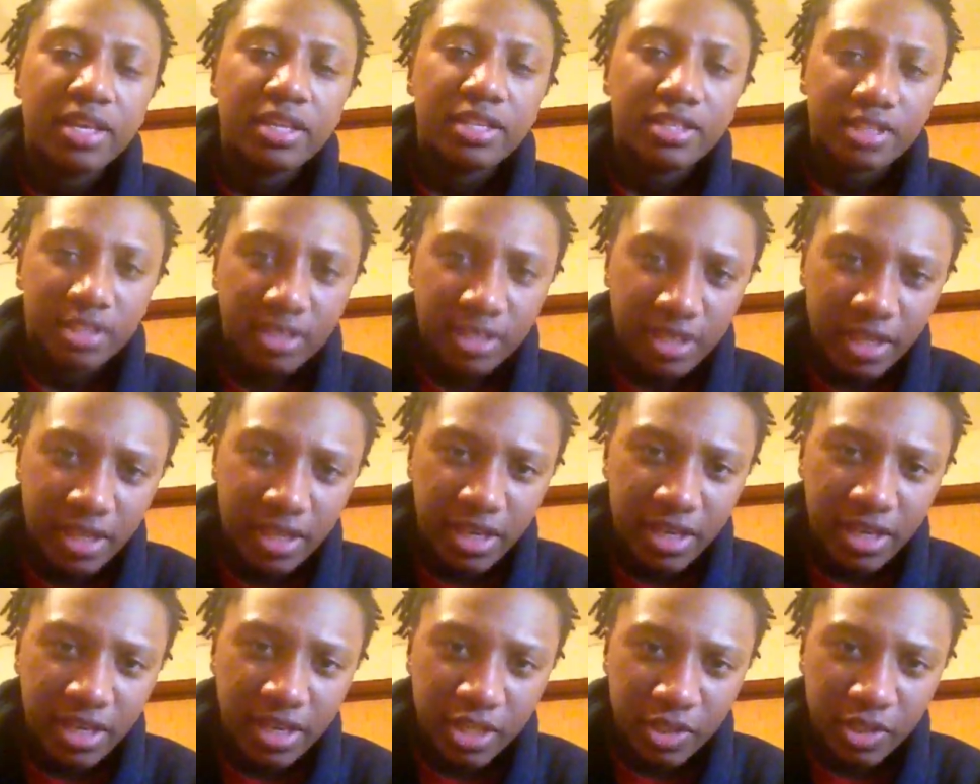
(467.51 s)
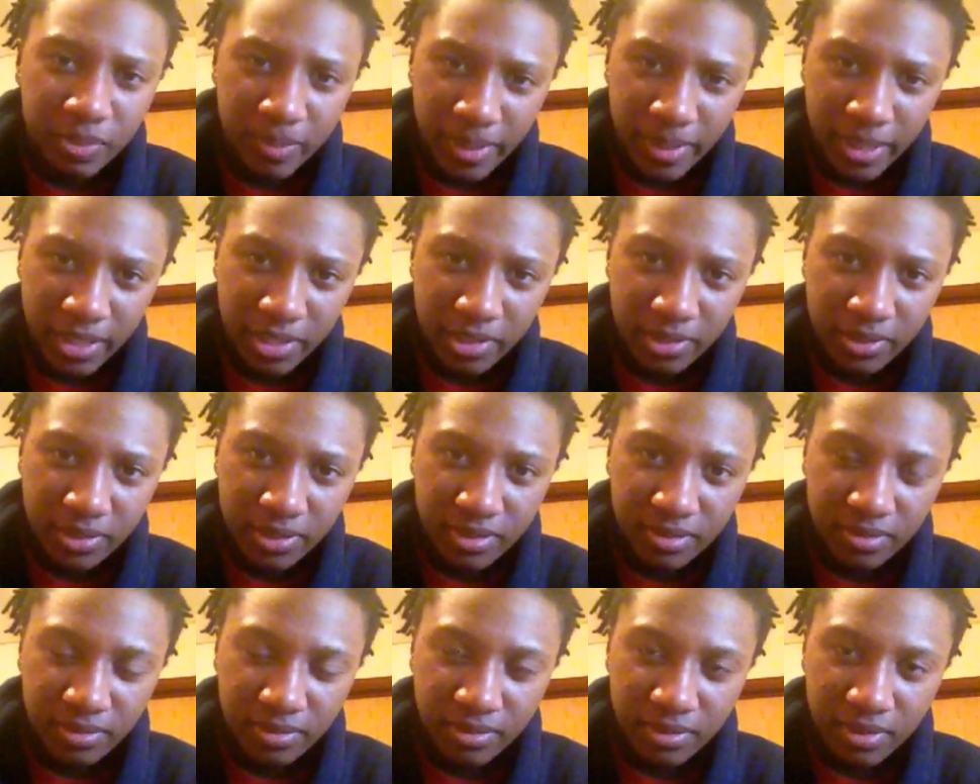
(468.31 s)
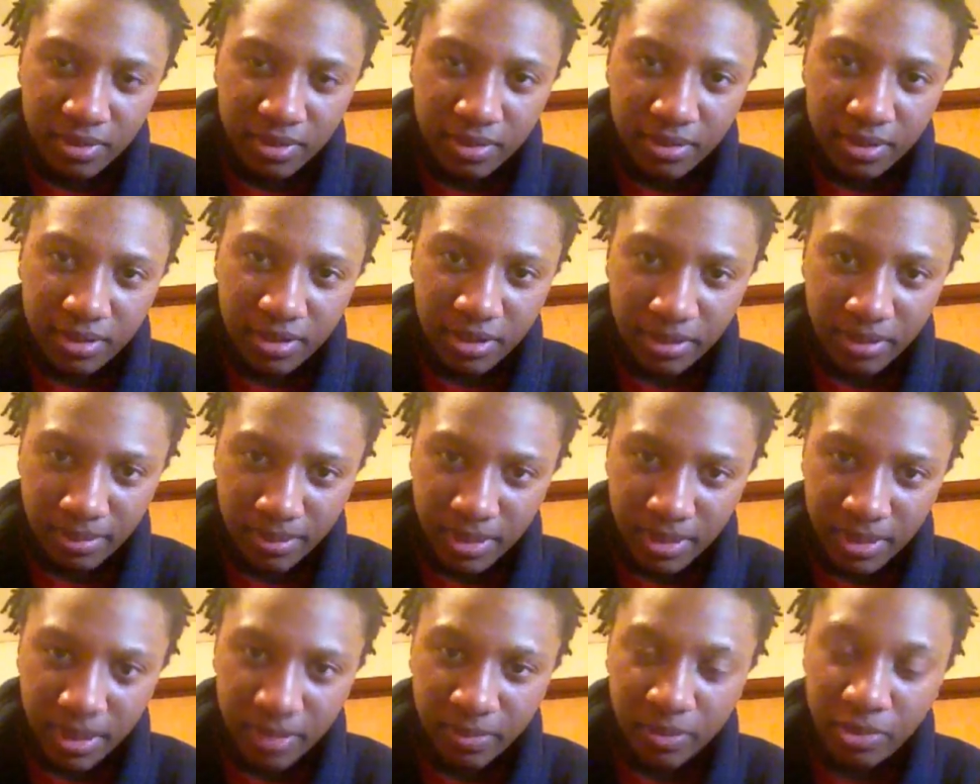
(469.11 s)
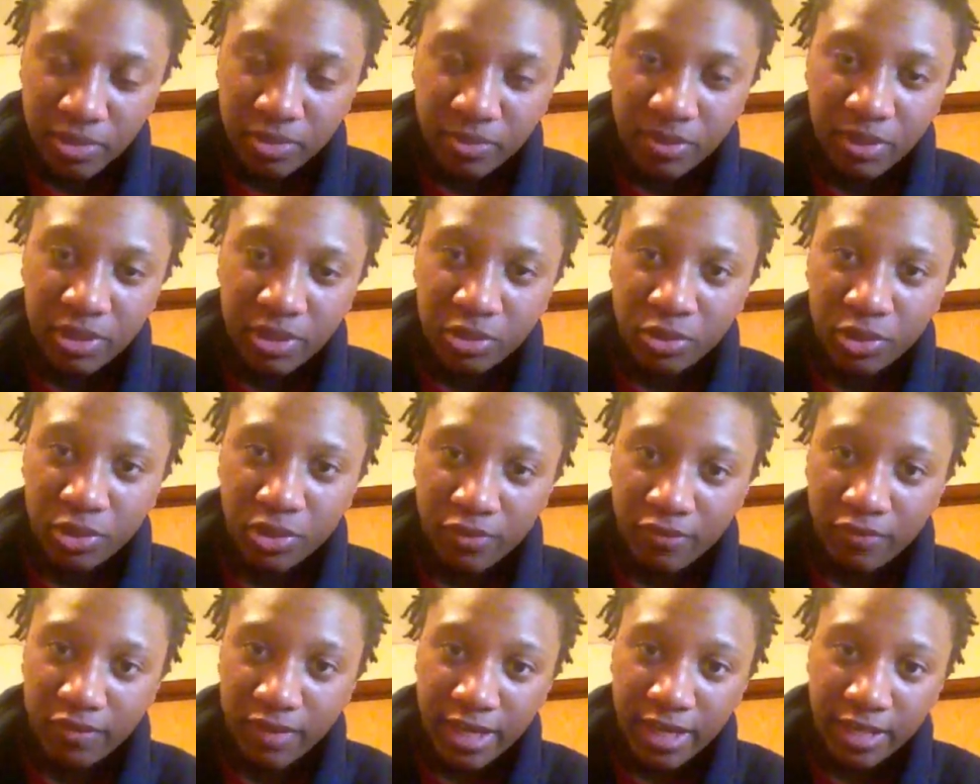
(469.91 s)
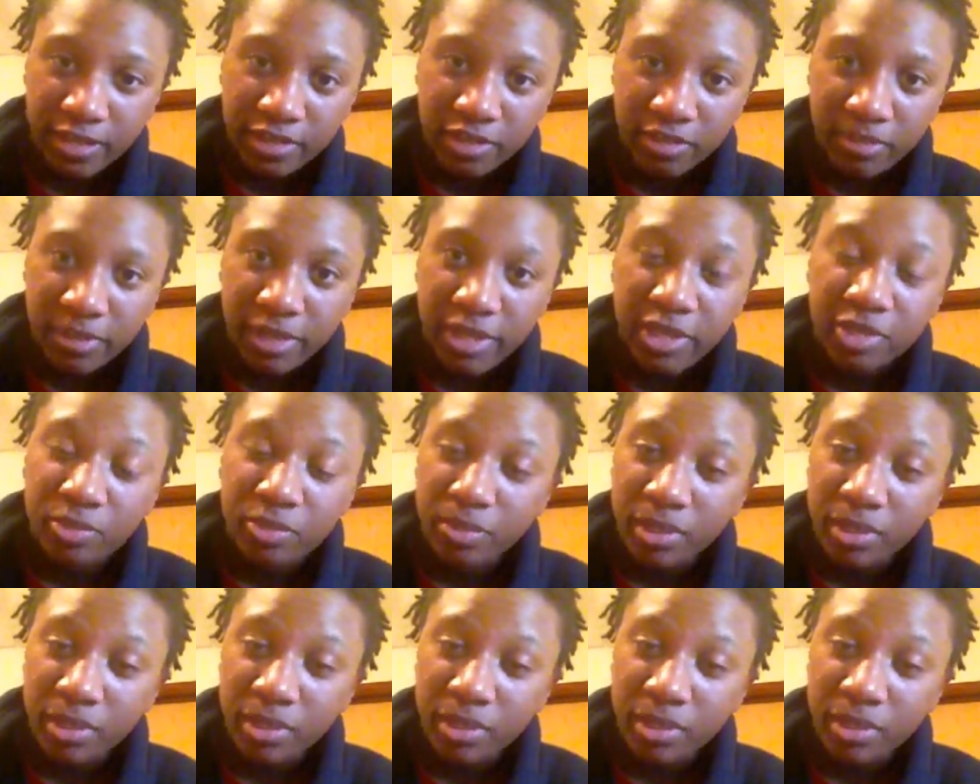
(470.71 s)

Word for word: Sunday is base liberty, which means you're confined to the base.